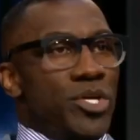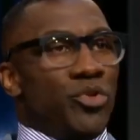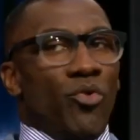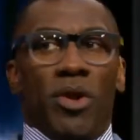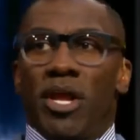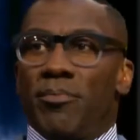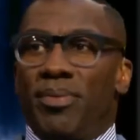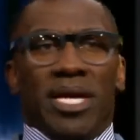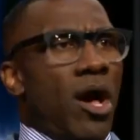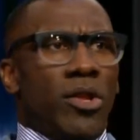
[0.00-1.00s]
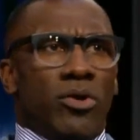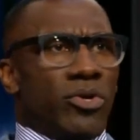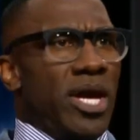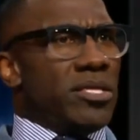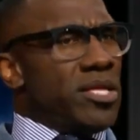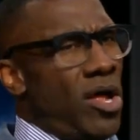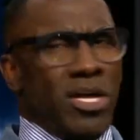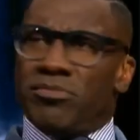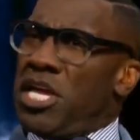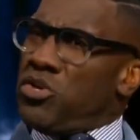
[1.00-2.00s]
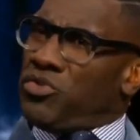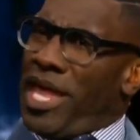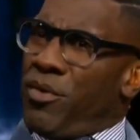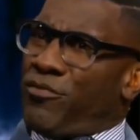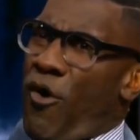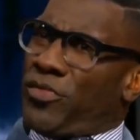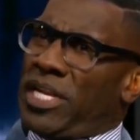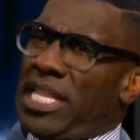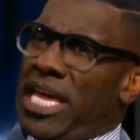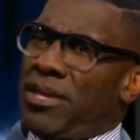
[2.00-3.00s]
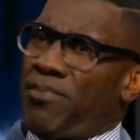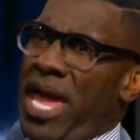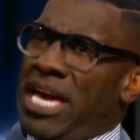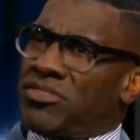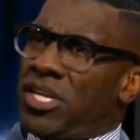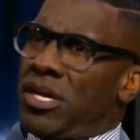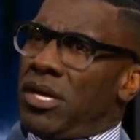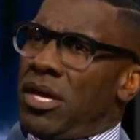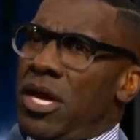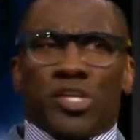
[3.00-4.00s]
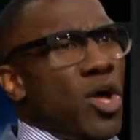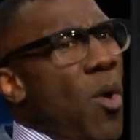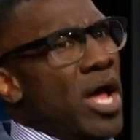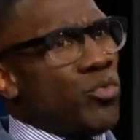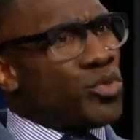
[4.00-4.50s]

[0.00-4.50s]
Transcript: you throwing all them picks, hold on, didn't you say he was 4th in the league in picks? So what?